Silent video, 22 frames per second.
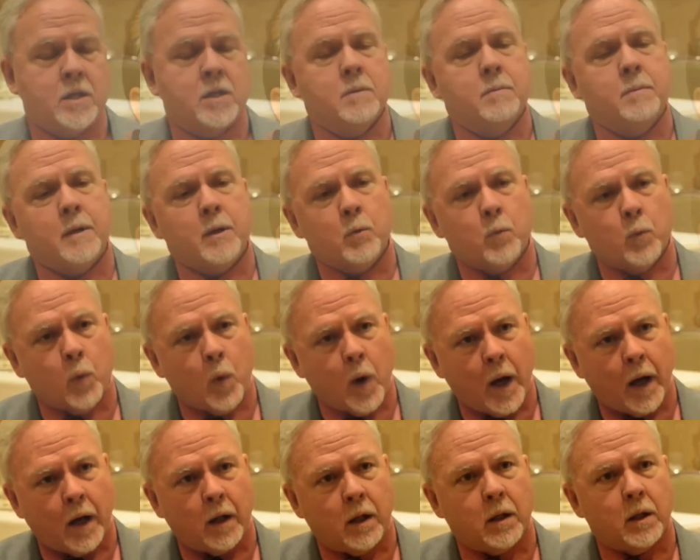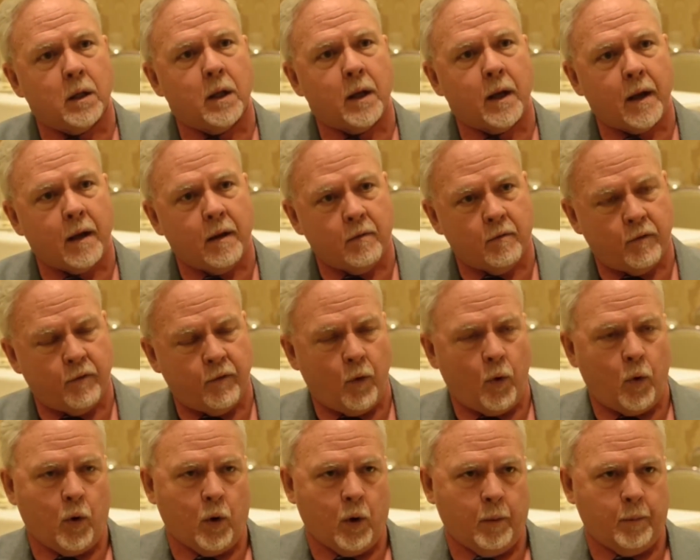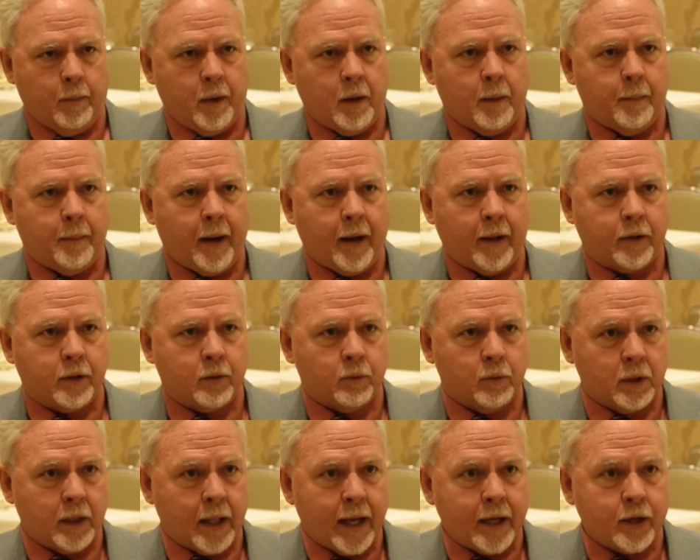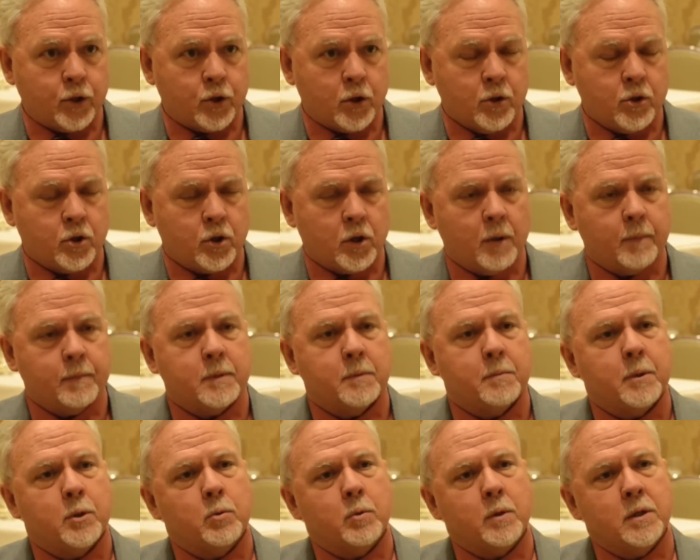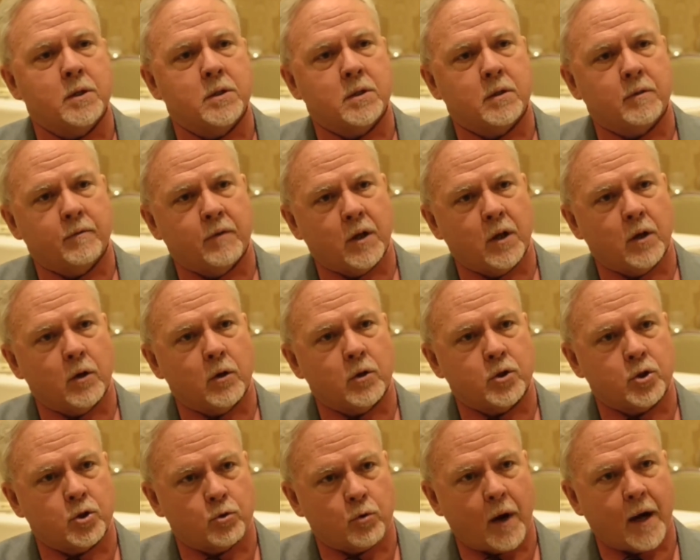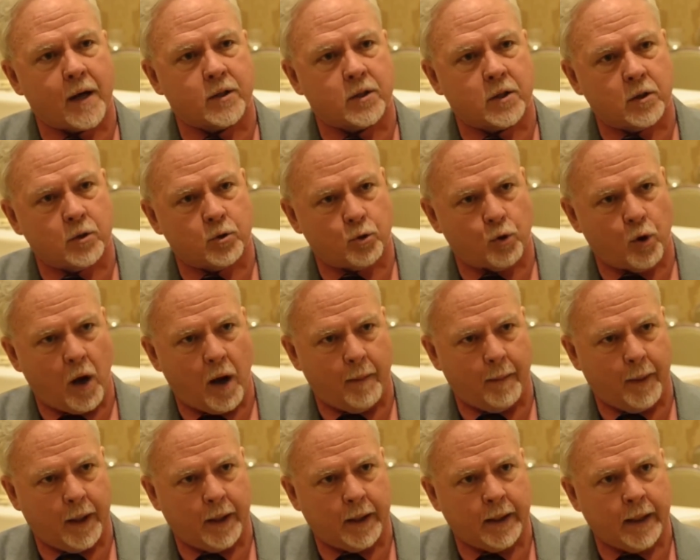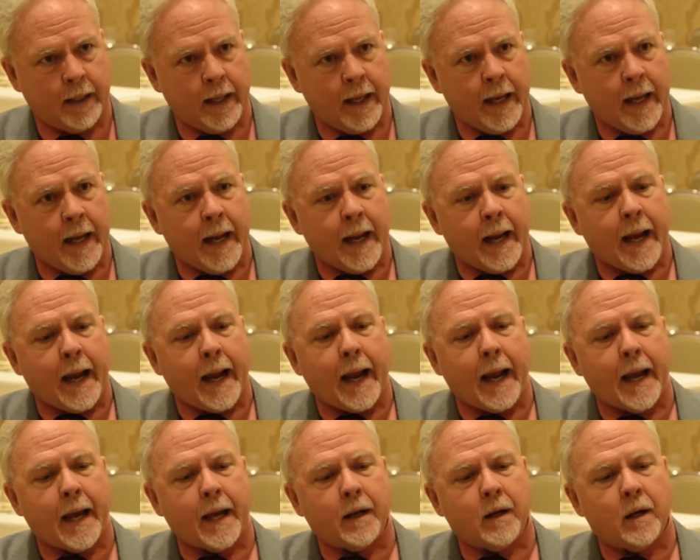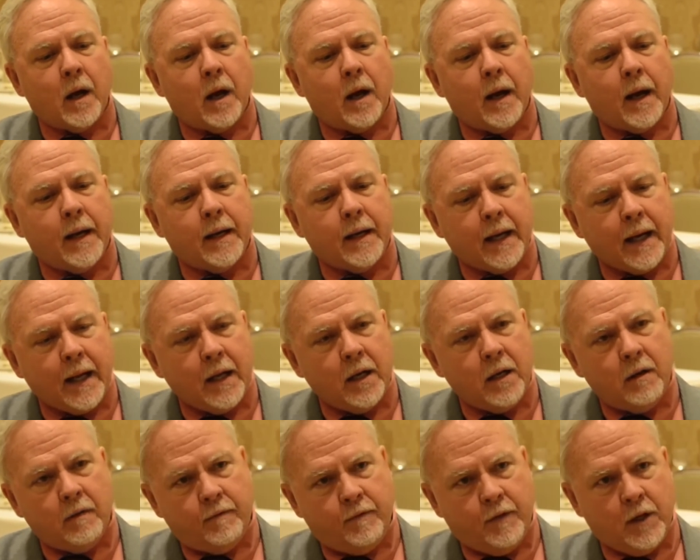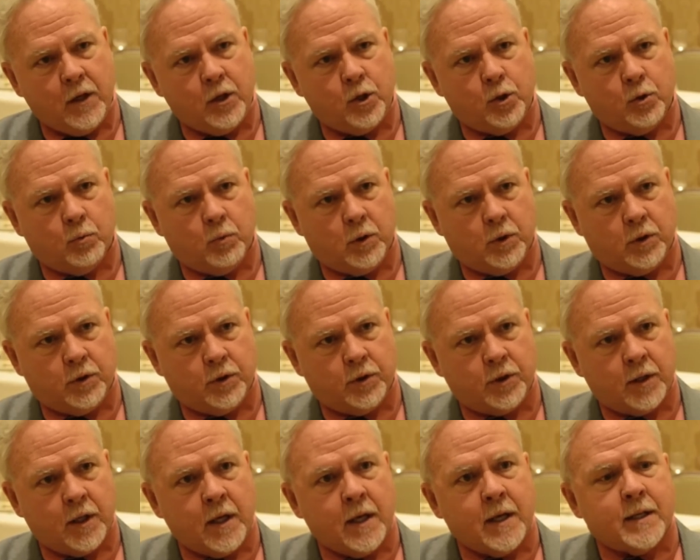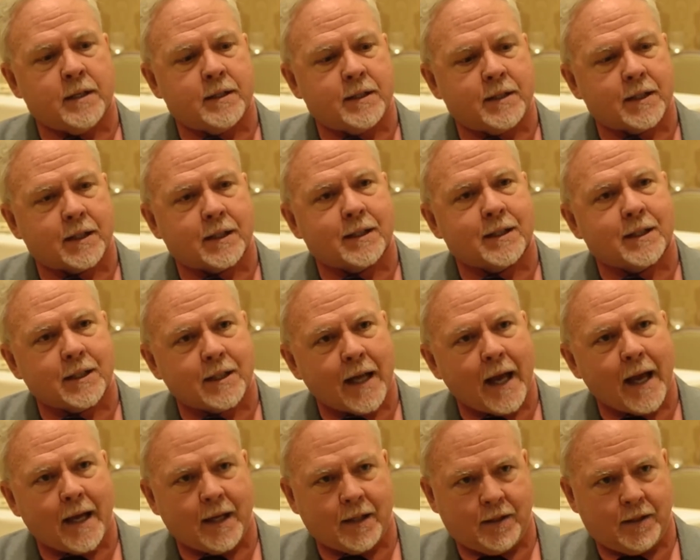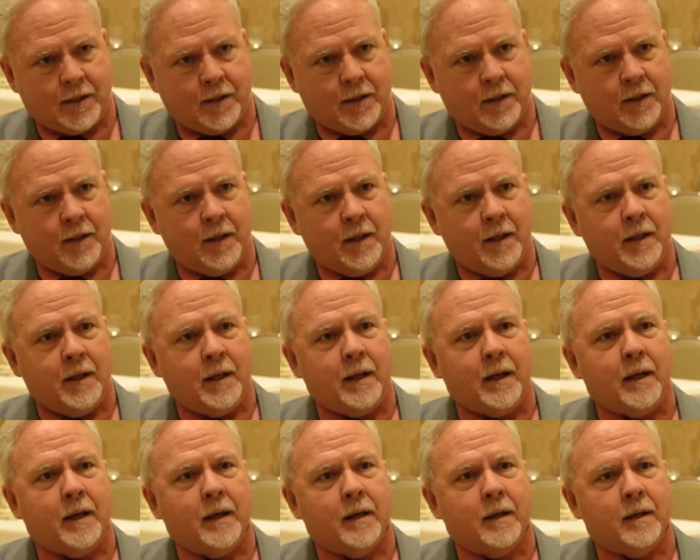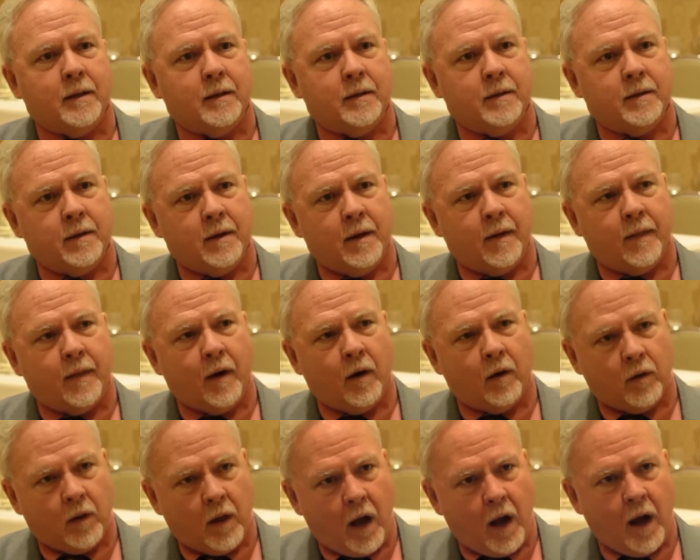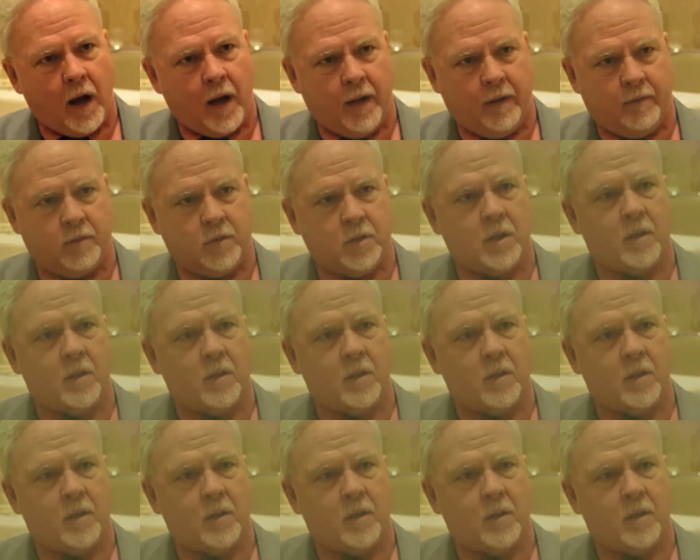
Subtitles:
to be well informed about the relationships between severe stress and trauma and an individual's success in their lives,